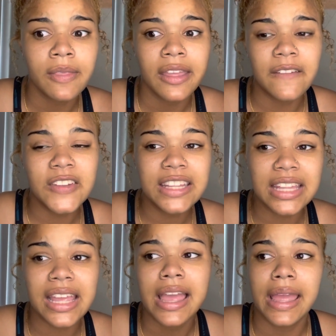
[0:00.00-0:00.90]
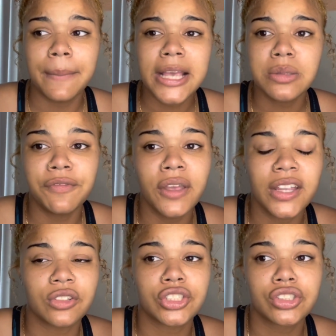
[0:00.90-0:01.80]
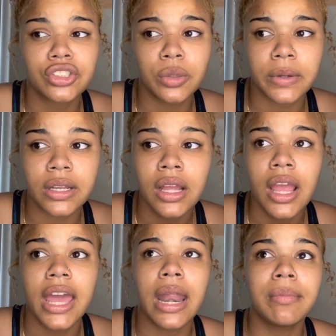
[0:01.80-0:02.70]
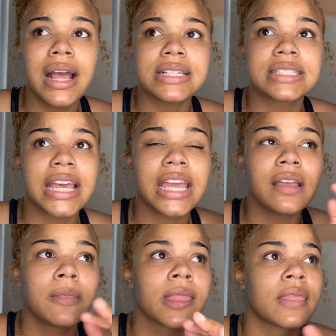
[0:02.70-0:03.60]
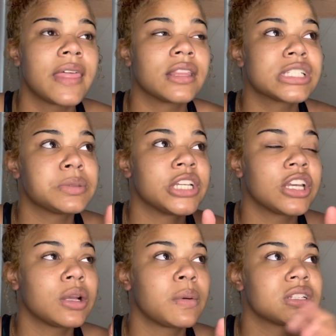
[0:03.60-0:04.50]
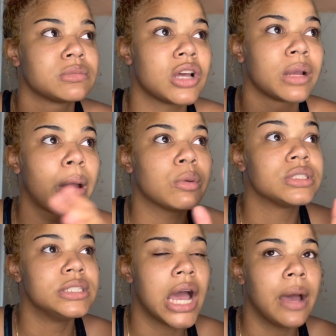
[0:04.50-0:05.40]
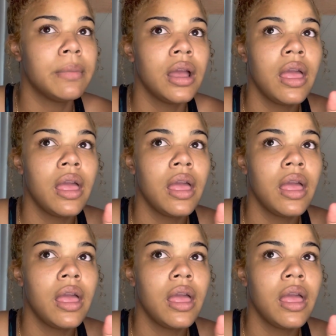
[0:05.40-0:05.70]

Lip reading: If anything, it makes me feel like you're stupid. And I'm not saying that this particular person I'm talking about was dumb.